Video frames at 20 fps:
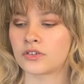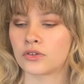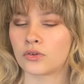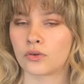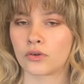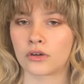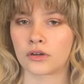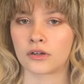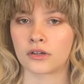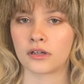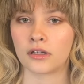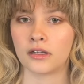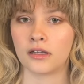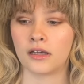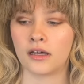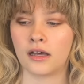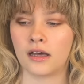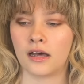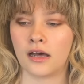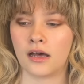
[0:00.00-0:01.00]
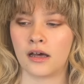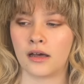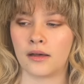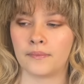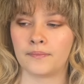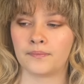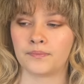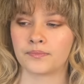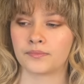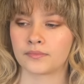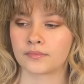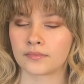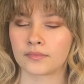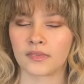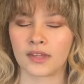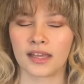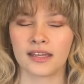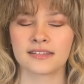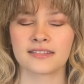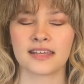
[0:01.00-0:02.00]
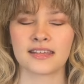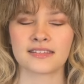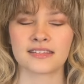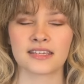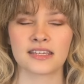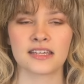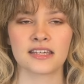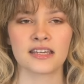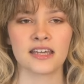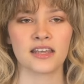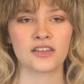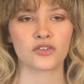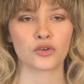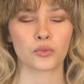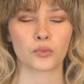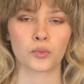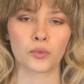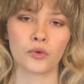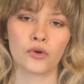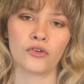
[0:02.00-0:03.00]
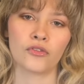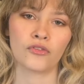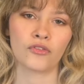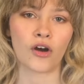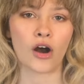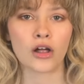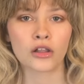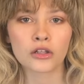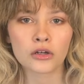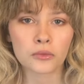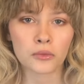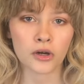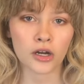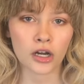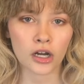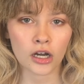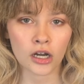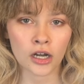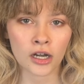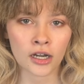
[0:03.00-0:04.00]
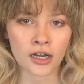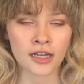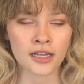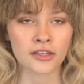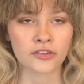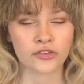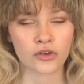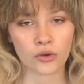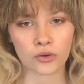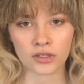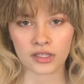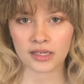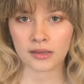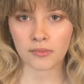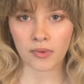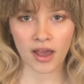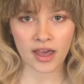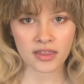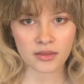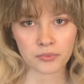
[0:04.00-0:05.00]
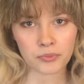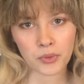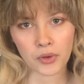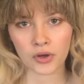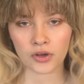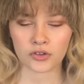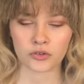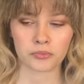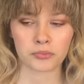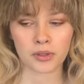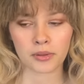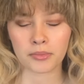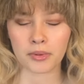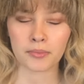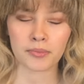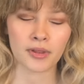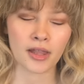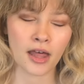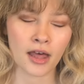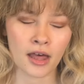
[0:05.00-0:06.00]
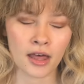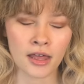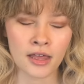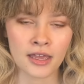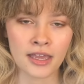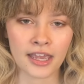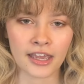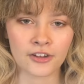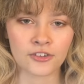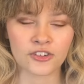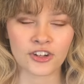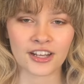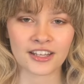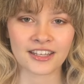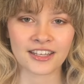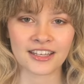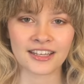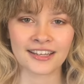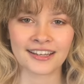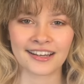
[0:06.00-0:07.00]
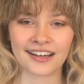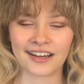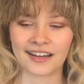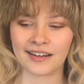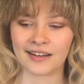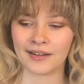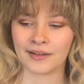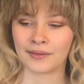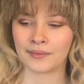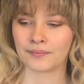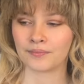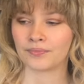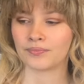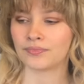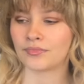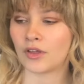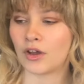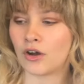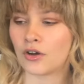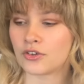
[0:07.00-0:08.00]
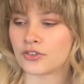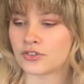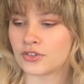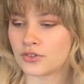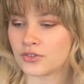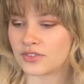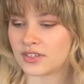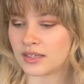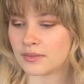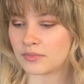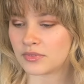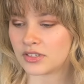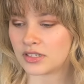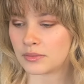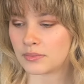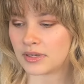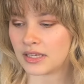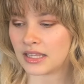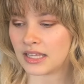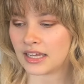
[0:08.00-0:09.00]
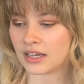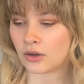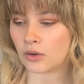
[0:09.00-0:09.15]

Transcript: Yord, it says he is a rule follower, totally by the books, blah blah blah. And Jecki also seems to be like